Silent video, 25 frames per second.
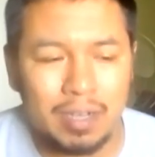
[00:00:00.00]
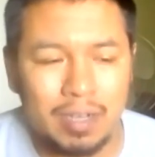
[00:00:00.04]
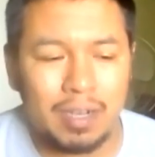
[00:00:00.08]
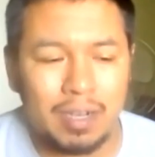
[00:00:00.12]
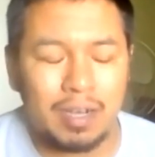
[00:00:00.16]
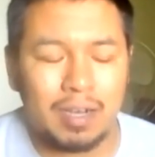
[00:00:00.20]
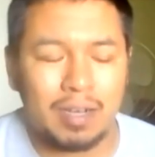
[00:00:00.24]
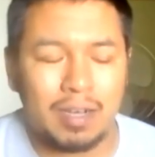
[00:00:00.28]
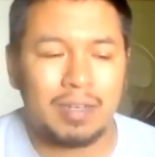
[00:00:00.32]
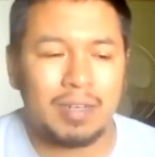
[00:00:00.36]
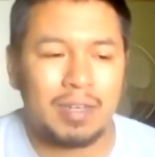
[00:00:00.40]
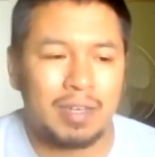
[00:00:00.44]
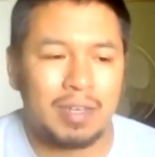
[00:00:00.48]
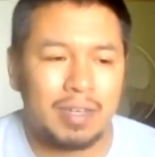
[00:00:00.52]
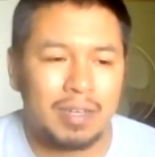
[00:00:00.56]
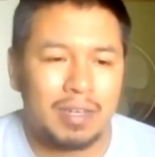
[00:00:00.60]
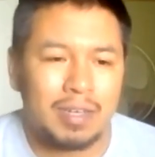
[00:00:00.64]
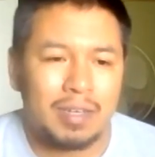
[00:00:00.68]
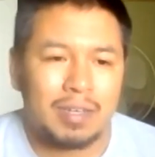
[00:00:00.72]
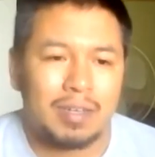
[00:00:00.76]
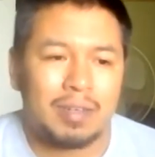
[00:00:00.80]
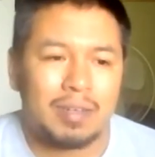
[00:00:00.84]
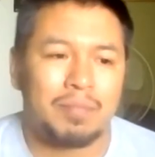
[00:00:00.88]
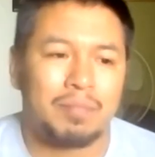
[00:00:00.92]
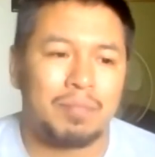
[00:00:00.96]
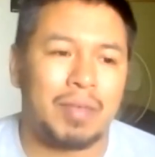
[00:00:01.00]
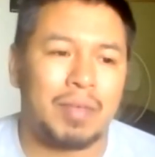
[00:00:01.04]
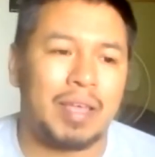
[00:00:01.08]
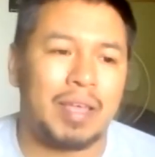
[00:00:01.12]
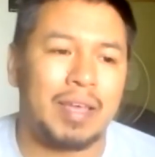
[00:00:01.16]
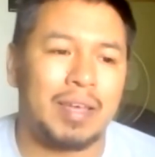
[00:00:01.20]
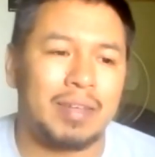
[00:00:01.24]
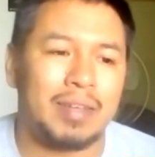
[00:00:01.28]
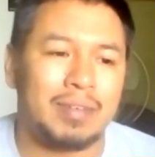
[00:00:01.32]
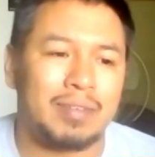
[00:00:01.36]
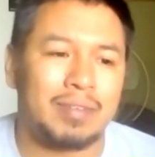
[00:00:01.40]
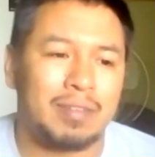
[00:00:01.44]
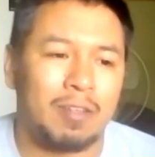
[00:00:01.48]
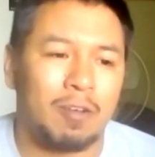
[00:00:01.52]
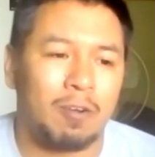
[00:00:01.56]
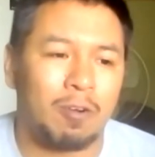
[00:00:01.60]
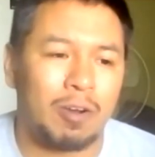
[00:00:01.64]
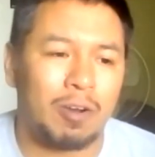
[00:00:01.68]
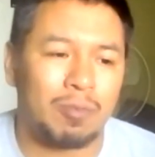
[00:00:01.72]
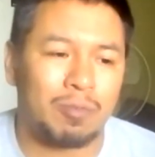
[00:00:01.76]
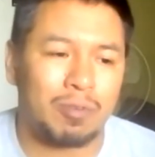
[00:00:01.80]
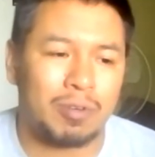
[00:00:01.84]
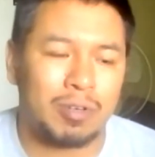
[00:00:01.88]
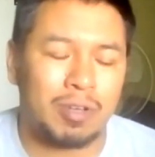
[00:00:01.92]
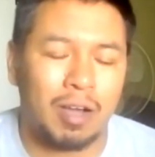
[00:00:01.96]
Uh, me and
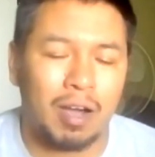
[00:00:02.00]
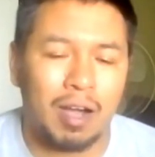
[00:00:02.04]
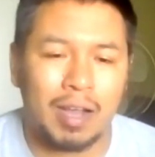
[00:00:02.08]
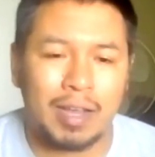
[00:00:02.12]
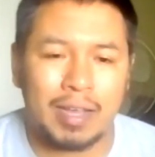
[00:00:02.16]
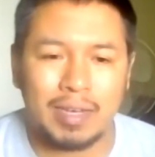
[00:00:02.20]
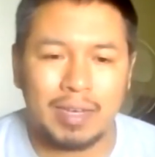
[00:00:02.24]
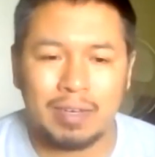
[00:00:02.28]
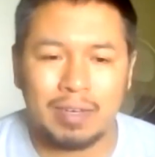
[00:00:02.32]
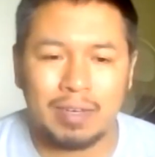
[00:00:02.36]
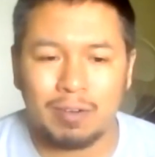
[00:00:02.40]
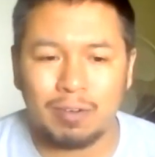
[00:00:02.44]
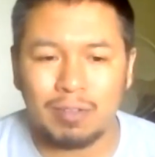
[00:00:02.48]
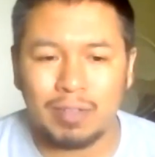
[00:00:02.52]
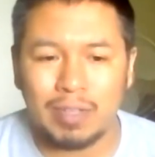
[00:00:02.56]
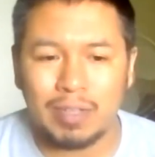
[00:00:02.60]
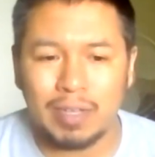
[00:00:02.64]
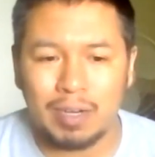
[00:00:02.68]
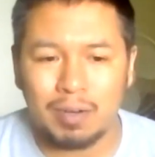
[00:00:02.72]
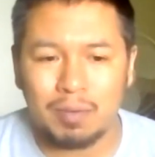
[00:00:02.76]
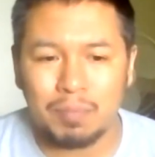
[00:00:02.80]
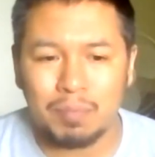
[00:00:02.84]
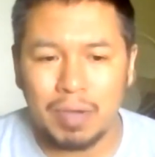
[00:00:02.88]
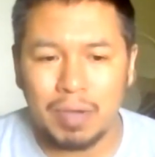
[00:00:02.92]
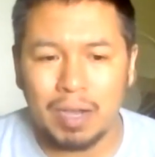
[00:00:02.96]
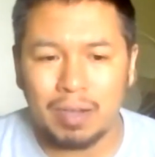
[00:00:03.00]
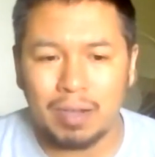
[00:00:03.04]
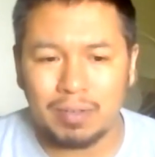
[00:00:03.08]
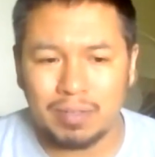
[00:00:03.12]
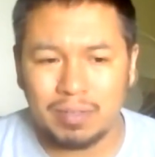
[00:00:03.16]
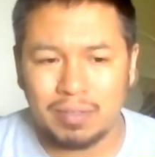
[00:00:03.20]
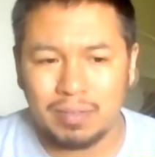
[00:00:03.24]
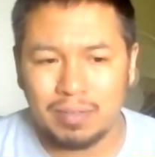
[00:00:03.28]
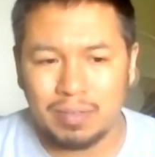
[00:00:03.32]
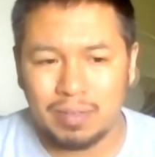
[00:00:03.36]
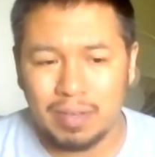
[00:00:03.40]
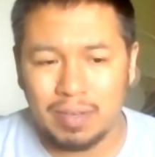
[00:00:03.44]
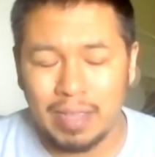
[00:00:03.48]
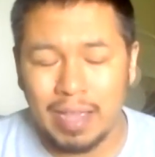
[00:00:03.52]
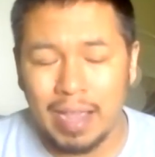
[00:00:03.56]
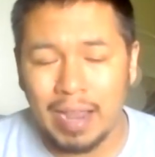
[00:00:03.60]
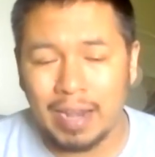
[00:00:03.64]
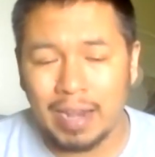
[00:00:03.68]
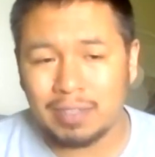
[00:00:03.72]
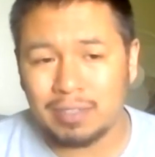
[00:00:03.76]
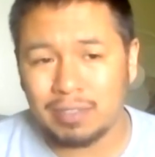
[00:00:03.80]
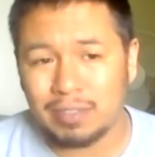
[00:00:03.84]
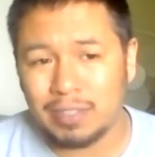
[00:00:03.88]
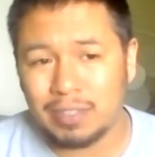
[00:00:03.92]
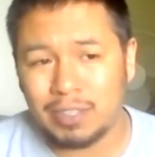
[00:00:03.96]
Lauren were talking earlier about
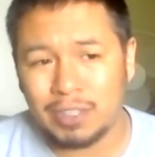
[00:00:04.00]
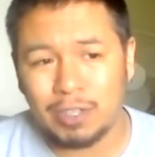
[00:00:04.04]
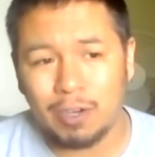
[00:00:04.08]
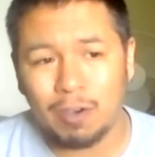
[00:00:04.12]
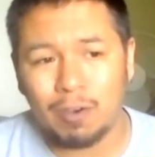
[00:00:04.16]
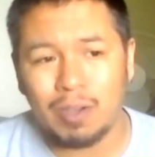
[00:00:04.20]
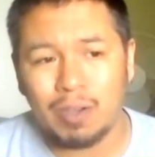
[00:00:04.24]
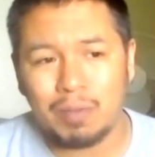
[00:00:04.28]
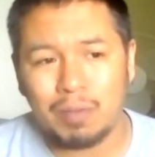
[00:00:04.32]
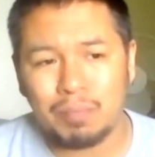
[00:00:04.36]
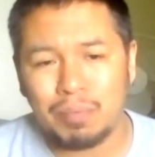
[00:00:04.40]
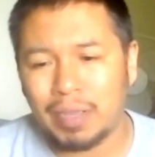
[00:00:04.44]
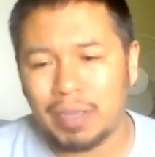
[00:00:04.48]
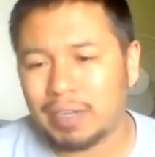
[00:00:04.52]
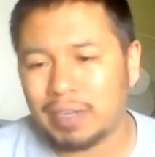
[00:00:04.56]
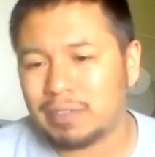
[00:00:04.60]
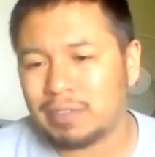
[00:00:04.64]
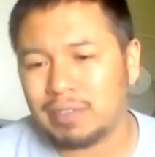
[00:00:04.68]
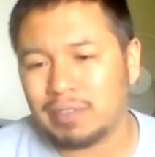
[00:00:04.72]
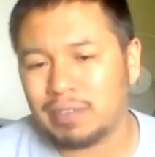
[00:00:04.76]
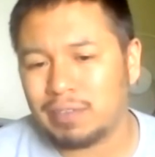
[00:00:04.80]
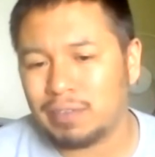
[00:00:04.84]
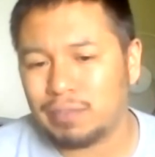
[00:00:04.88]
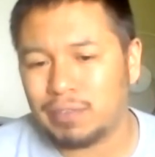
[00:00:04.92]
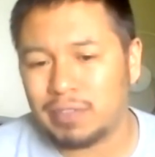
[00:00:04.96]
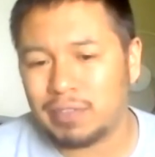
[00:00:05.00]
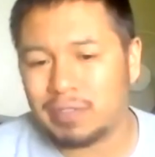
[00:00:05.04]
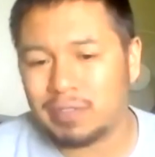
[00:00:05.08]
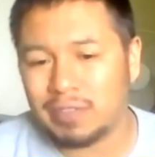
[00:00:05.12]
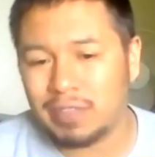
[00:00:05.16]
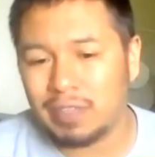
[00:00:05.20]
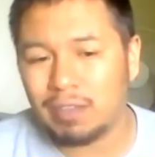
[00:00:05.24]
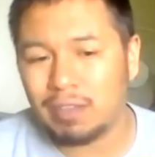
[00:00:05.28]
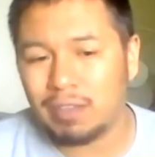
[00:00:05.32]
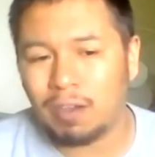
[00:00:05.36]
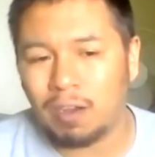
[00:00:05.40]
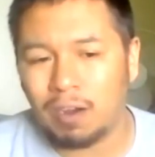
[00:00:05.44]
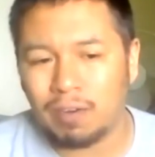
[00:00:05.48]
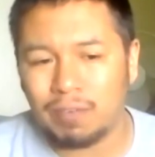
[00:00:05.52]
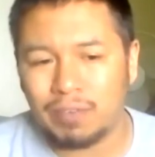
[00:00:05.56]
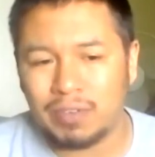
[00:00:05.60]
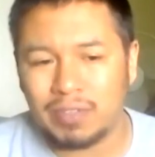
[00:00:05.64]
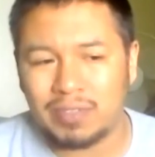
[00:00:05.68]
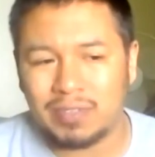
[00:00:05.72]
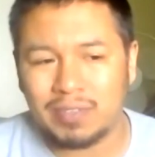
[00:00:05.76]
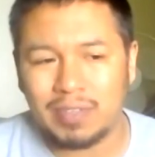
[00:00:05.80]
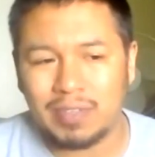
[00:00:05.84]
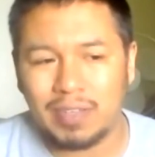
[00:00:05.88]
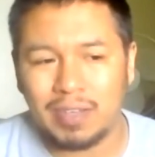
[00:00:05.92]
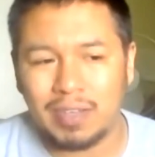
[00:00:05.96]
actually showing pictures of the seal
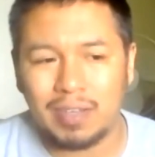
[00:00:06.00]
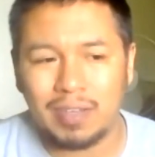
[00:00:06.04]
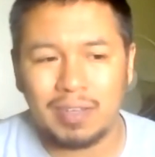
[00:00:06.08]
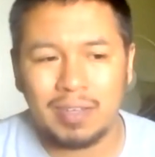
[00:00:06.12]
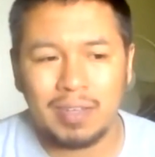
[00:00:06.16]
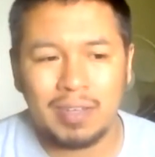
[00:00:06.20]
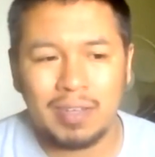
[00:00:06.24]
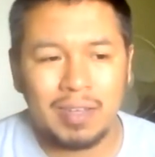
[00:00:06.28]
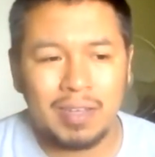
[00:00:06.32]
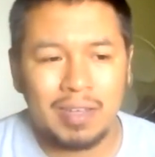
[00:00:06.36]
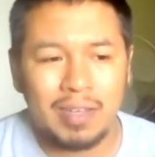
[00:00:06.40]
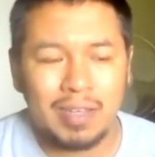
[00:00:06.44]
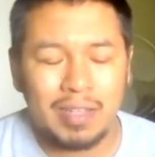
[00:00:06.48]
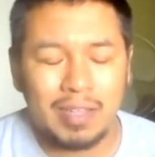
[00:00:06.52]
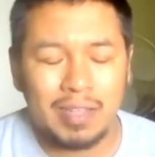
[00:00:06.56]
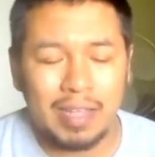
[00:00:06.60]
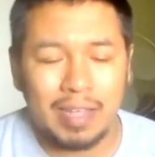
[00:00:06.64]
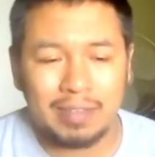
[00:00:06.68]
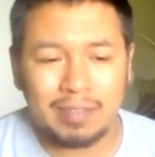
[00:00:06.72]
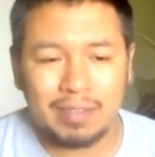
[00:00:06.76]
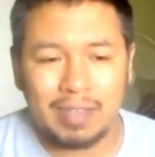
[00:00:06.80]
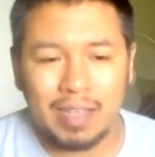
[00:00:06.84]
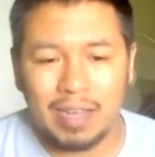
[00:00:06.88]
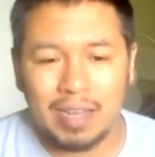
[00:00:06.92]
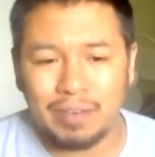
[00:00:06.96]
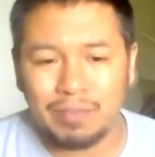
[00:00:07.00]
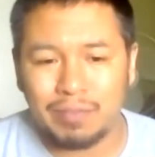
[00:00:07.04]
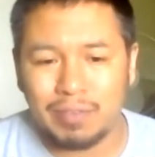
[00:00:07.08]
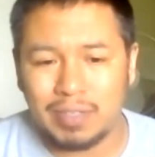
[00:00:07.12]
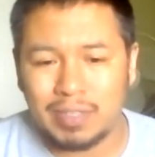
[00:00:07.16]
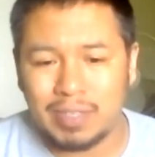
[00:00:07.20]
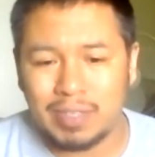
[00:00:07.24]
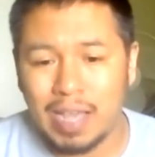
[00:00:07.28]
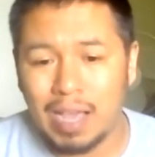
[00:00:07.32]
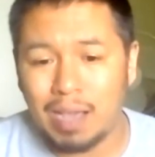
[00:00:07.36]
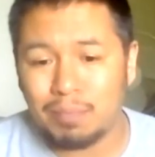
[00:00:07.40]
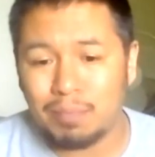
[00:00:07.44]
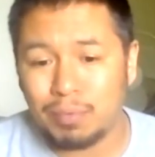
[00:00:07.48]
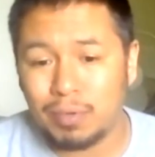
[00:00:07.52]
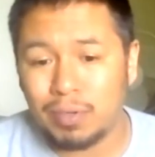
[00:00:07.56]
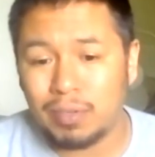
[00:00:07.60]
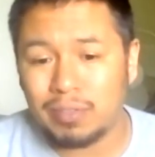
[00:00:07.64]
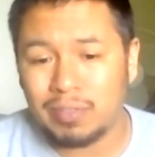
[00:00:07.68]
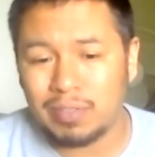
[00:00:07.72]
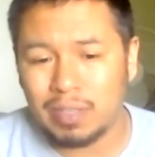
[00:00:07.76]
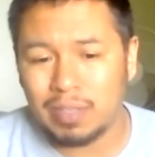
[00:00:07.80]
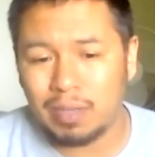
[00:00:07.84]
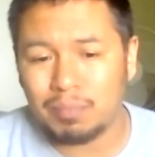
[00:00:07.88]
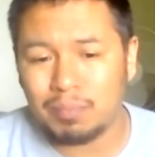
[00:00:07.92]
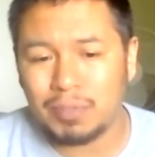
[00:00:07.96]
harvest. Uh, that's kind of a
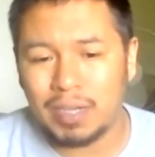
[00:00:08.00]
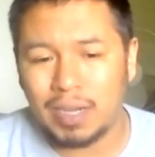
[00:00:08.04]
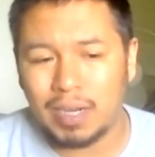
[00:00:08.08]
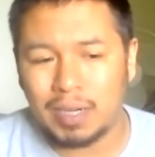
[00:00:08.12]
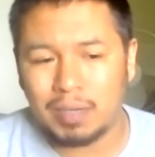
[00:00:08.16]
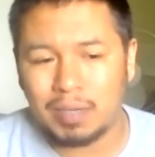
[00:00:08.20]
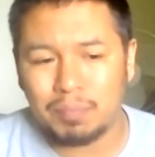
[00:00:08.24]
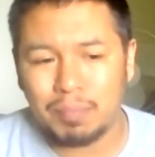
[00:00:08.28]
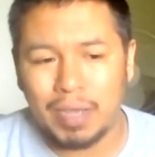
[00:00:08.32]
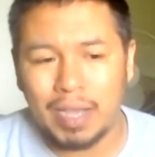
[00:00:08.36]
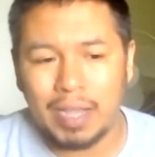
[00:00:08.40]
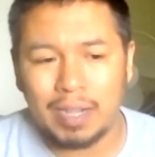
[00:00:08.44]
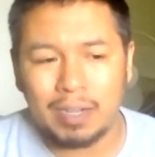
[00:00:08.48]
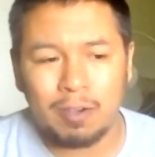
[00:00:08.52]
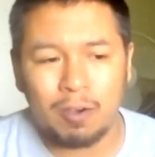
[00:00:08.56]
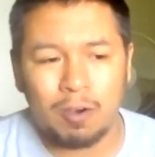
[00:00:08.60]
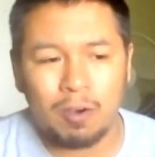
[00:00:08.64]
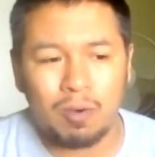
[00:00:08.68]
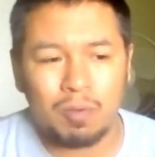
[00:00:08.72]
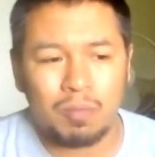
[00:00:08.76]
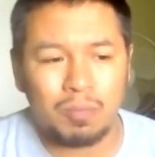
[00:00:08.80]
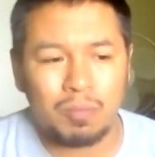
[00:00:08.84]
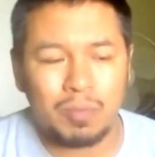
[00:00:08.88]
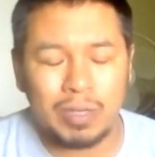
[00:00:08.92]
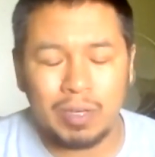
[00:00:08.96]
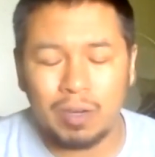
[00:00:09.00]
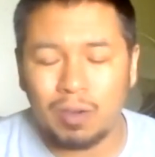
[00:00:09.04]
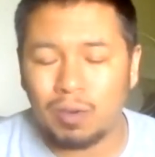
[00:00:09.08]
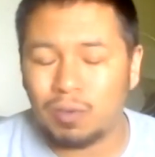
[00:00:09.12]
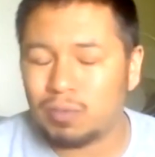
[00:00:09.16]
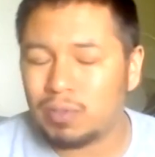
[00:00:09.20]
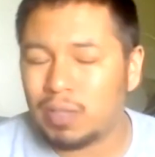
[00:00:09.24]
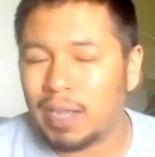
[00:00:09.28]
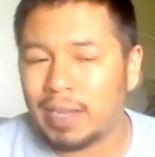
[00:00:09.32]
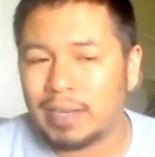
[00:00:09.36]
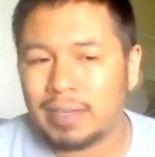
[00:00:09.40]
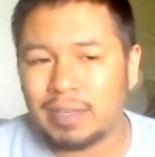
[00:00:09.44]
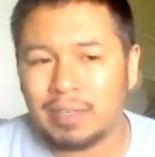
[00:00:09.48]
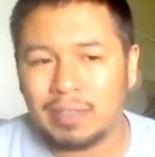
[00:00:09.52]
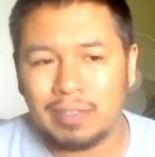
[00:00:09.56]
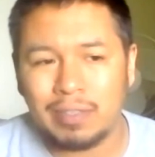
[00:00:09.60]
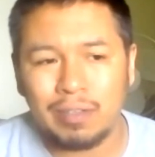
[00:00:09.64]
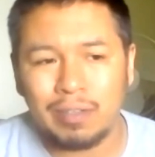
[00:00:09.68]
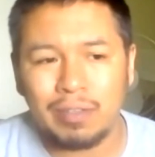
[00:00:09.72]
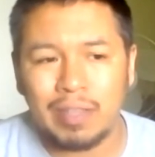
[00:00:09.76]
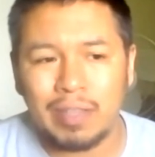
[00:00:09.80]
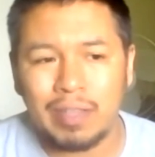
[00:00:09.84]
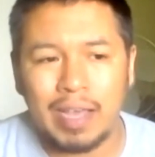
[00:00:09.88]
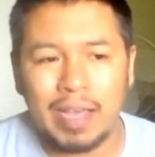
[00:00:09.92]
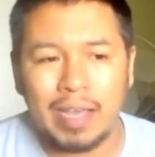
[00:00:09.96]
taboo subject back home. We don't like to
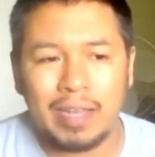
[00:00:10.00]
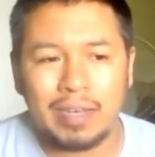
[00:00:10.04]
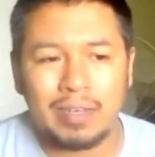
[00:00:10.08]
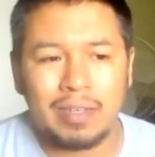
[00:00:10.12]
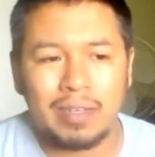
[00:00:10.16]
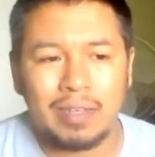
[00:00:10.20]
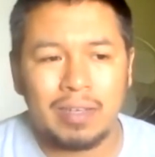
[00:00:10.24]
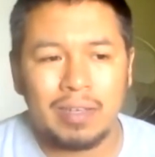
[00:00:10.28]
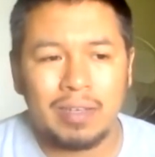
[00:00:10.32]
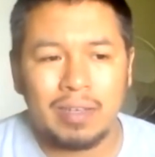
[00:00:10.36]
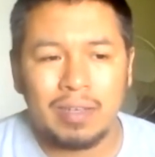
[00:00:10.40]
do that.